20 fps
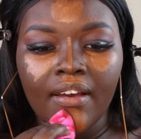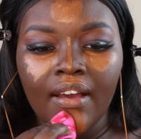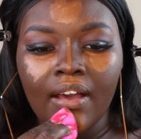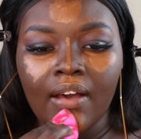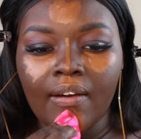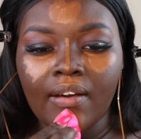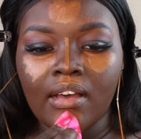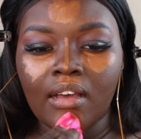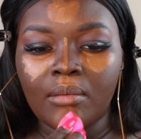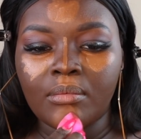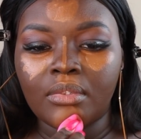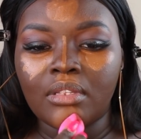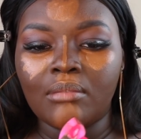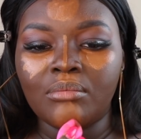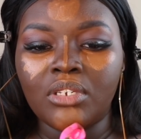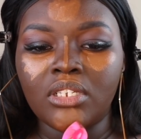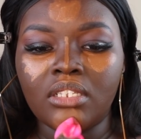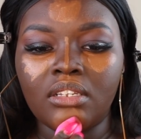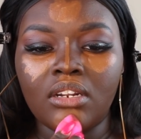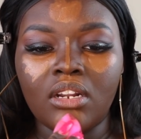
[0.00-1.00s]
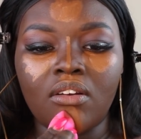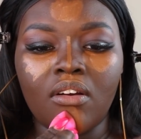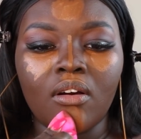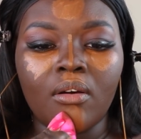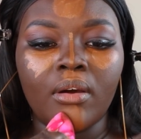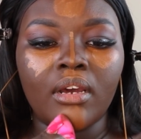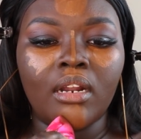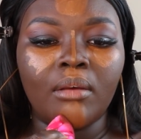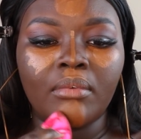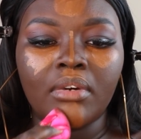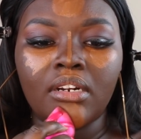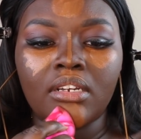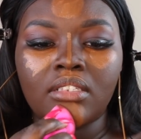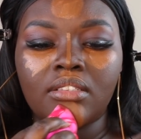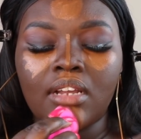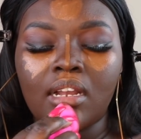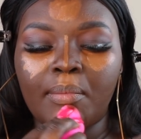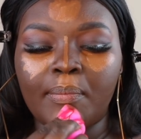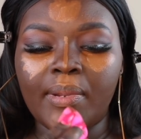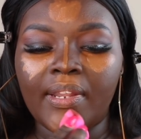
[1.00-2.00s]
outcome. So I'm just going to go in, I'm going to
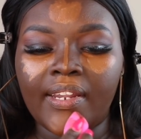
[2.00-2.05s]
start